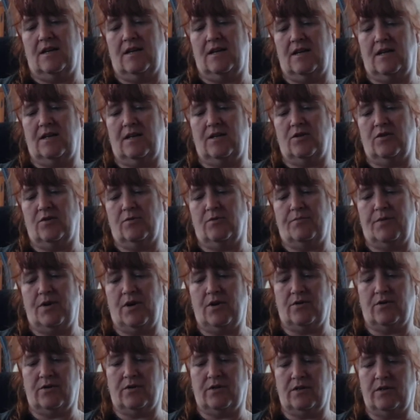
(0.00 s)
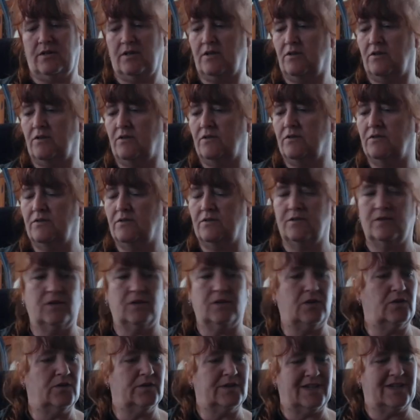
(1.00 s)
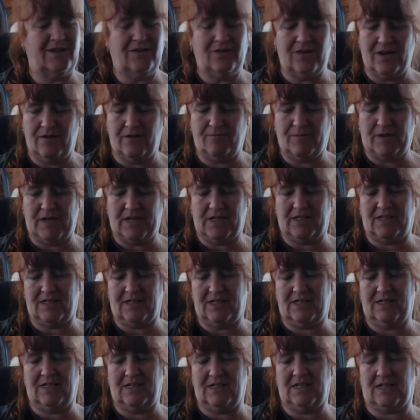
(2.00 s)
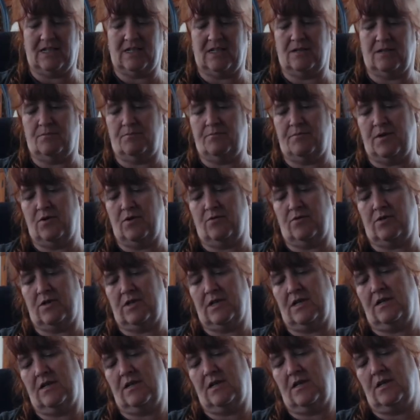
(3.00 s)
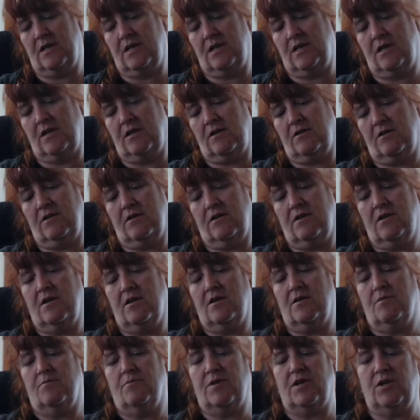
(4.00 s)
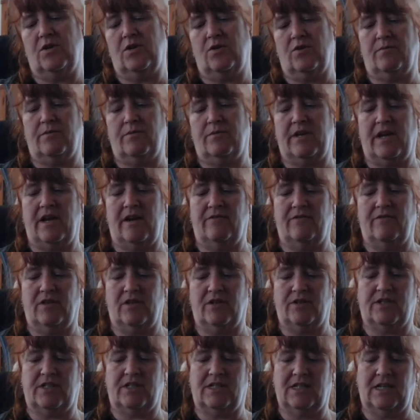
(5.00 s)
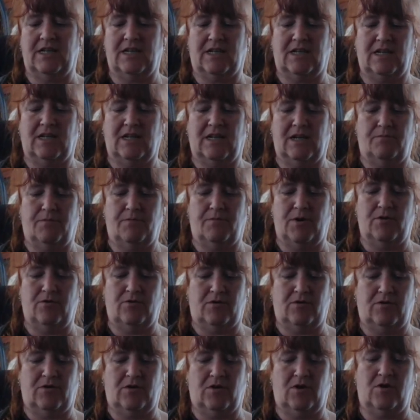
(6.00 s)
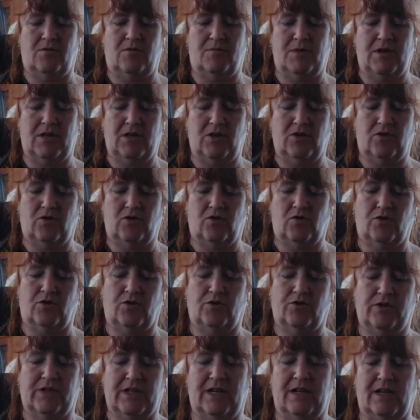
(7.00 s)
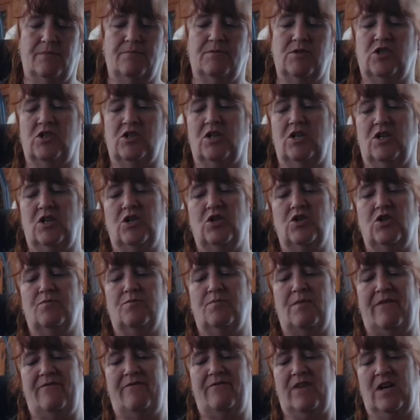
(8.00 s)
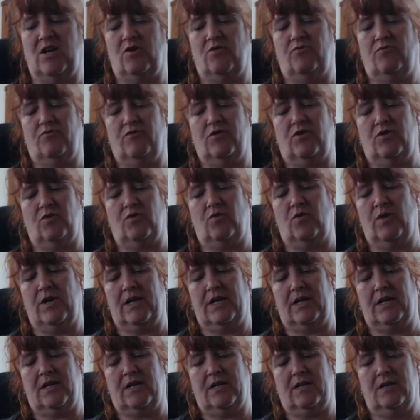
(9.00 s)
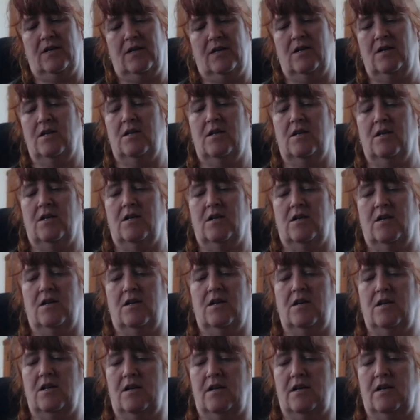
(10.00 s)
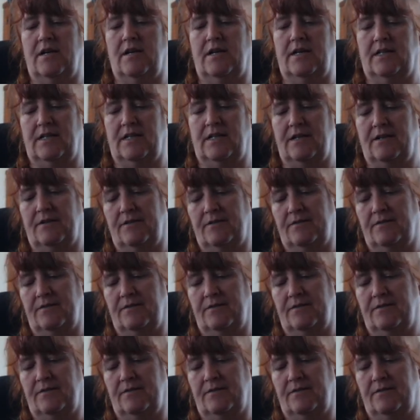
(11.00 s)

And you're going to poke the little hole. I don't have my stick to poke down in there. But normally I have a little stick and I poke all my little corners out. I'm just going to use my finger real quick. All right.